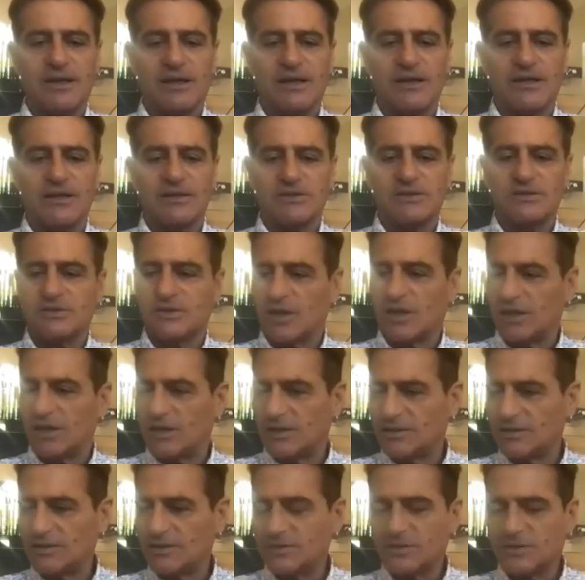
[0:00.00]
uh,
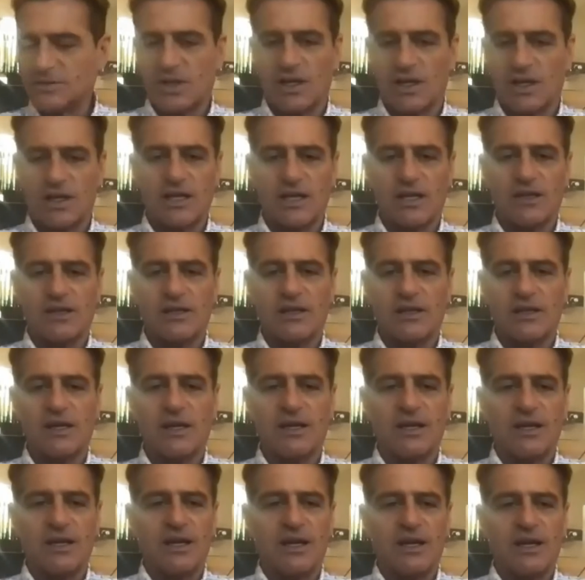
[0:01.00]
starting, starting
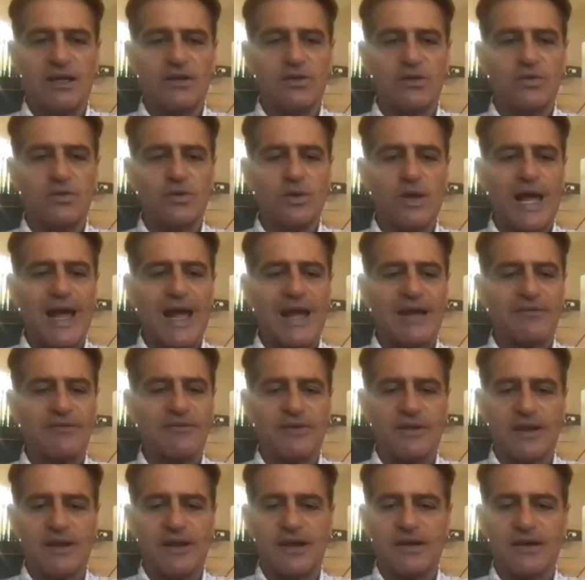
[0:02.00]
a new
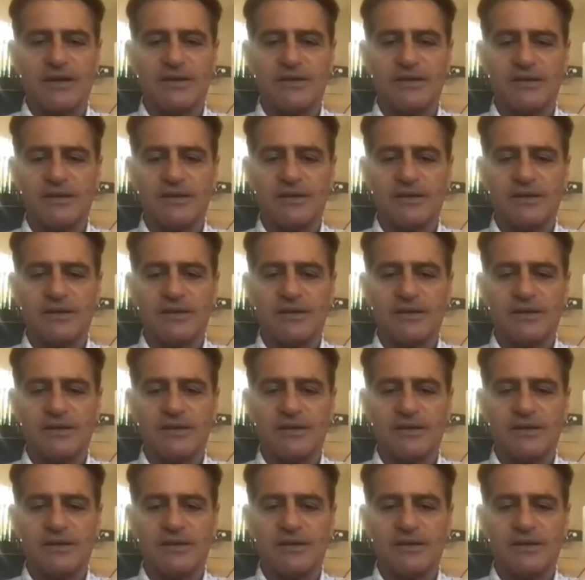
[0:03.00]
life here,